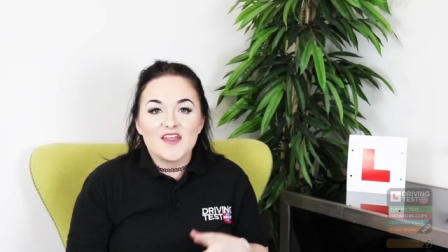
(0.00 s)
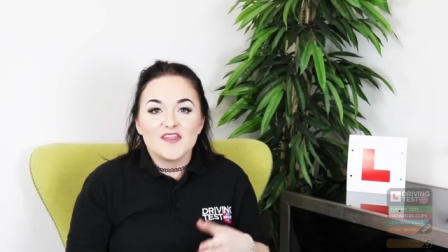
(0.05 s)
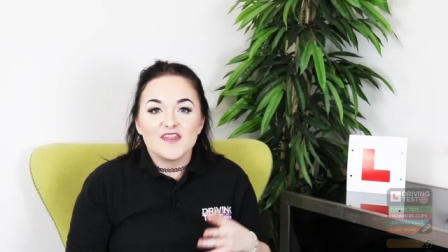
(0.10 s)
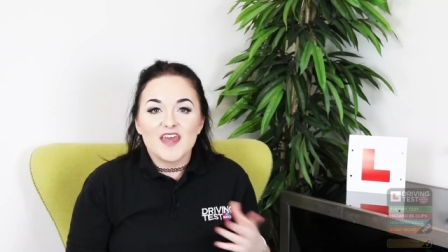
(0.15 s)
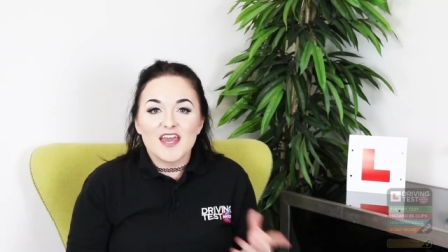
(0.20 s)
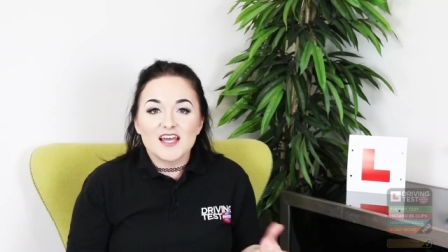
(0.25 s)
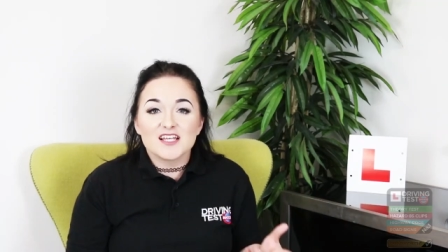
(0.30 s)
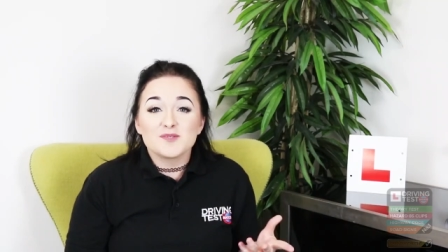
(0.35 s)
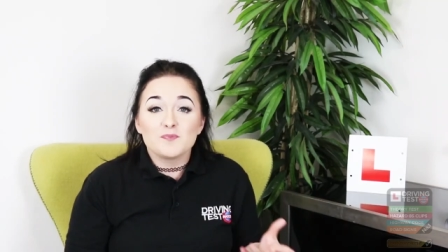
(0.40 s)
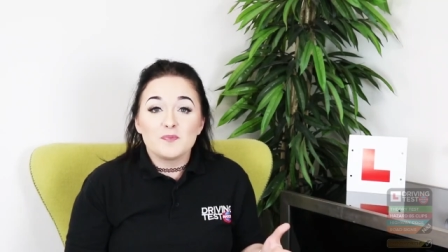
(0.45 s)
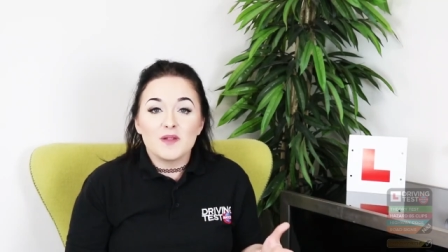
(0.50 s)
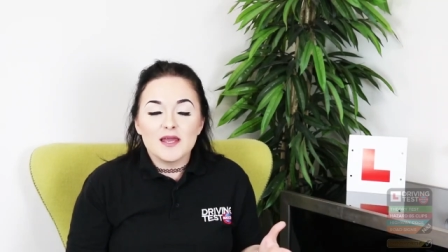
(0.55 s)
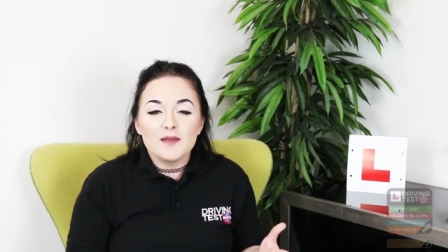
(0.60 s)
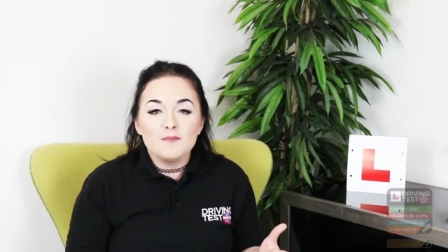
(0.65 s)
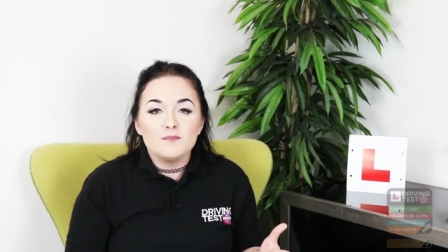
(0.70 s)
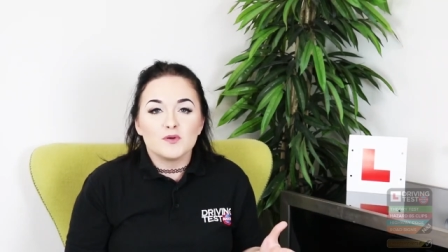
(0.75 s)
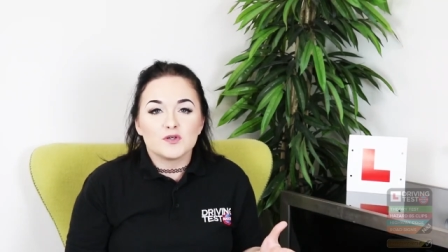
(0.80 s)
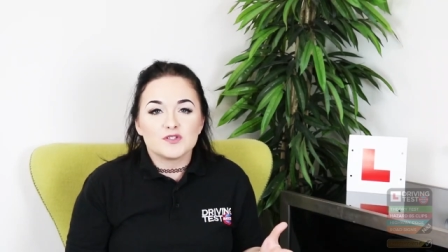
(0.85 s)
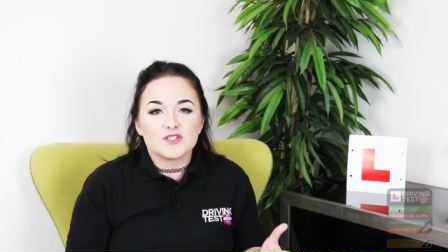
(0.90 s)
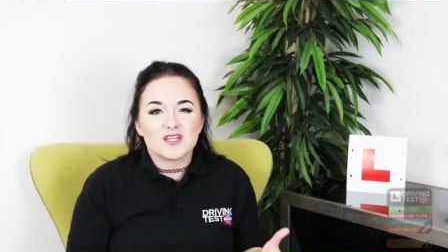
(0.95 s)
The
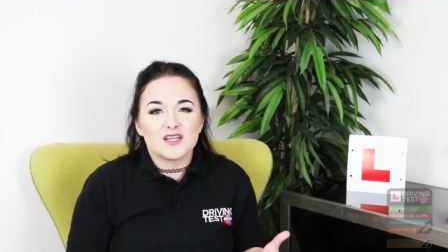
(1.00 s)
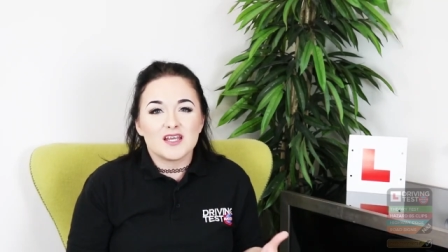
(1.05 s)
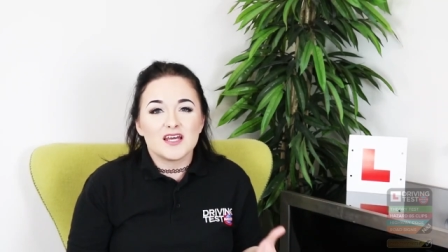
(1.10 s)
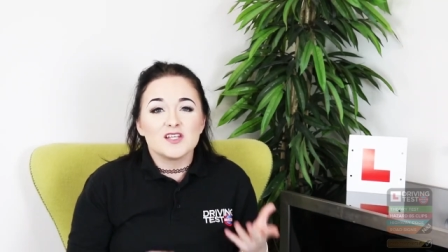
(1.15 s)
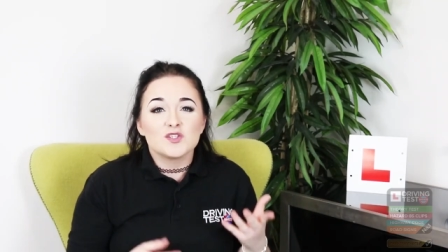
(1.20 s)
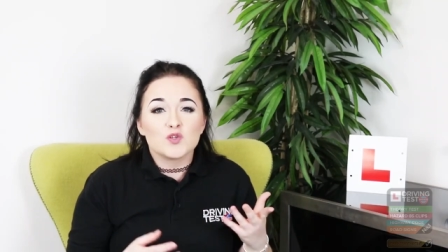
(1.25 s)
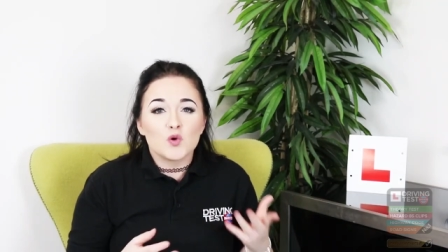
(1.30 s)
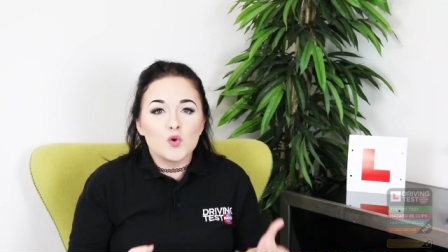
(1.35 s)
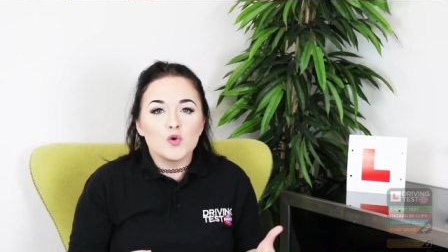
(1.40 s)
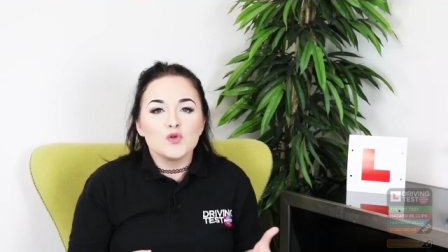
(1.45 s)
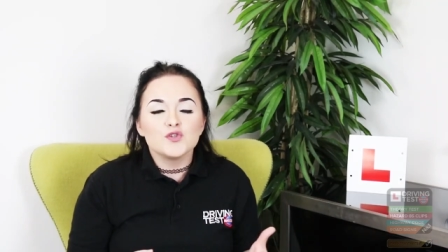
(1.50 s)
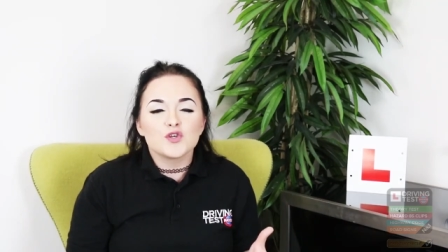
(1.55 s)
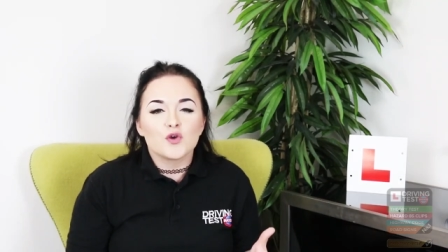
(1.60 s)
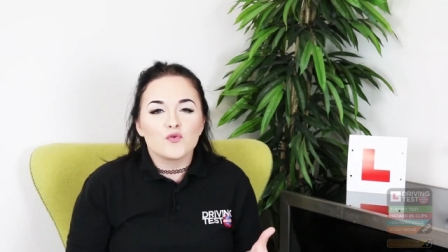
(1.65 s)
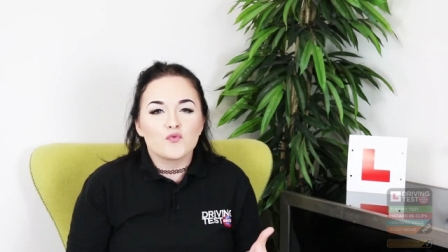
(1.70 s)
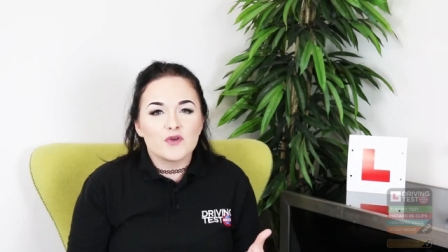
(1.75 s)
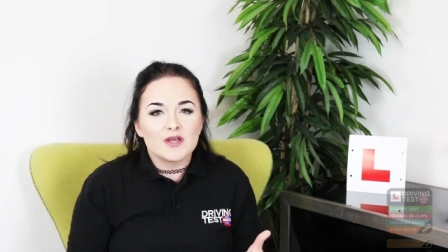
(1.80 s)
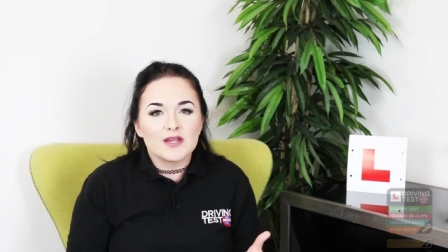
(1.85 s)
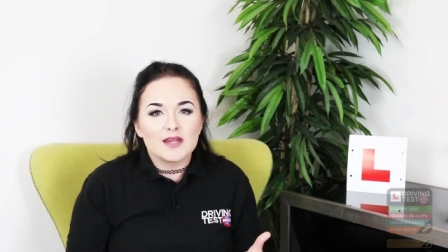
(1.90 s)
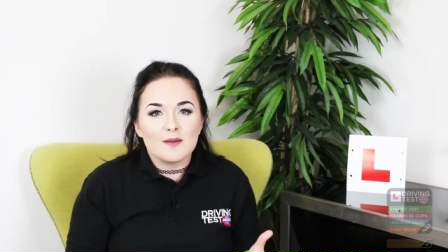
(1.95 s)
Explain button is
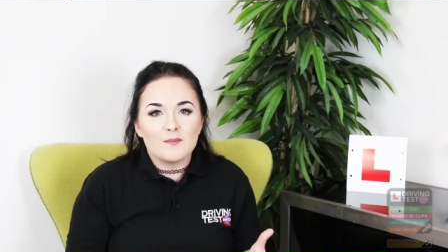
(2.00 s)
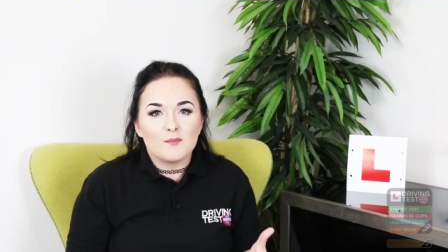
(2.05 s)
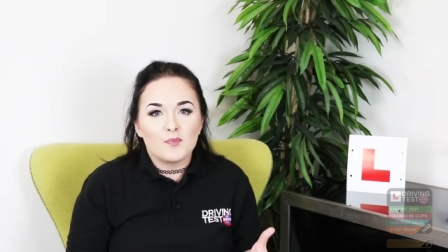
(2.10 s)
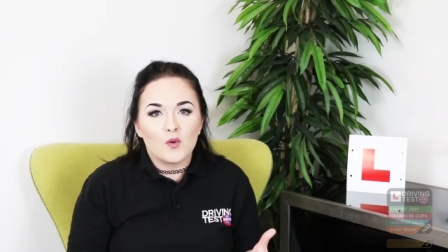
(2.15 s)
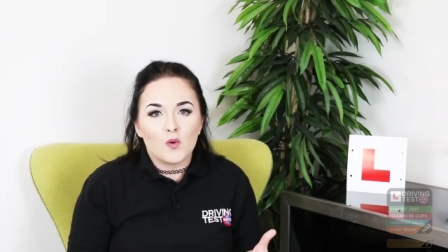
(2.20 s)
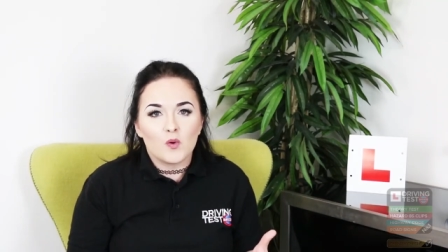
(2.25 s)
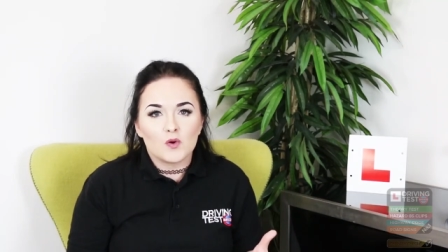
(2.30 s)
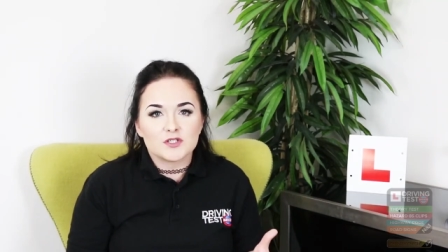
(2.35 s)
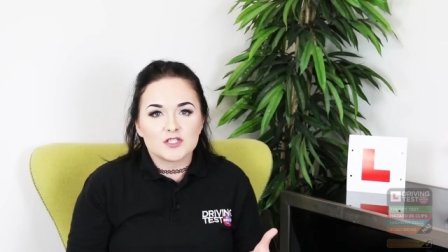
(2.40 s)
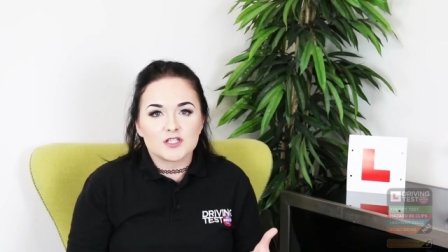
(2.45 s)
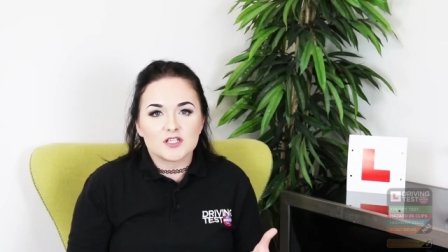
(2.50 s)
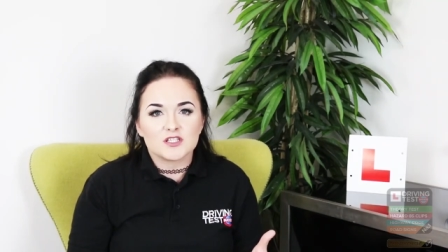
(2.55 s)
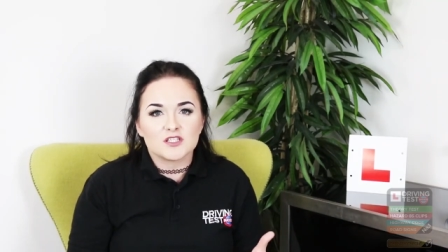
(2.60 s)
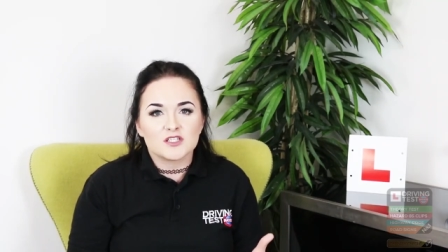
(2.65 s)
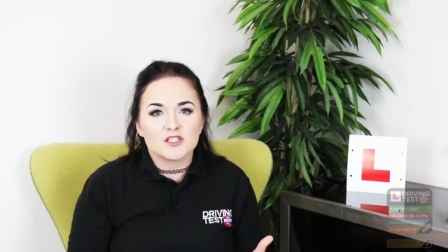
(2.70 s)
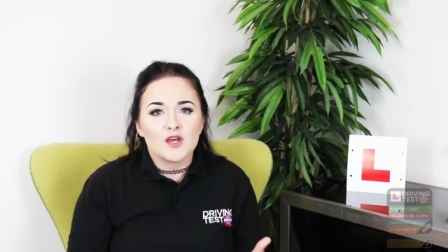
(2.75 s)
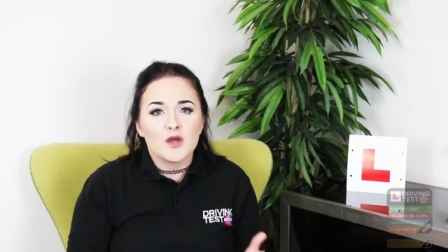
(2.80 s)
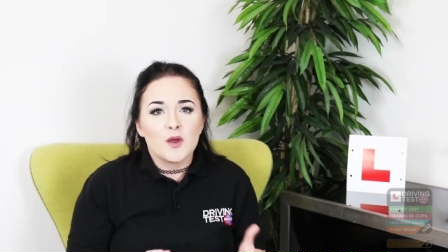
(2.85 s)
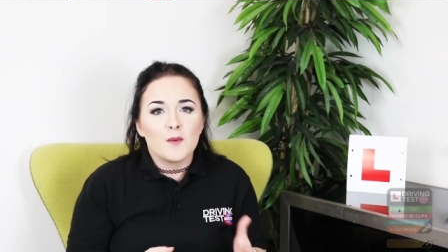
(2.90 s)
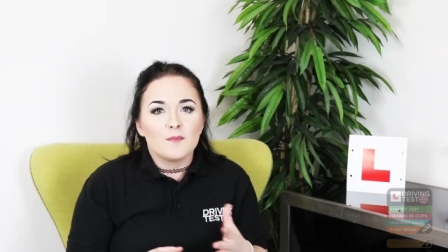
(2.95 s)
also really important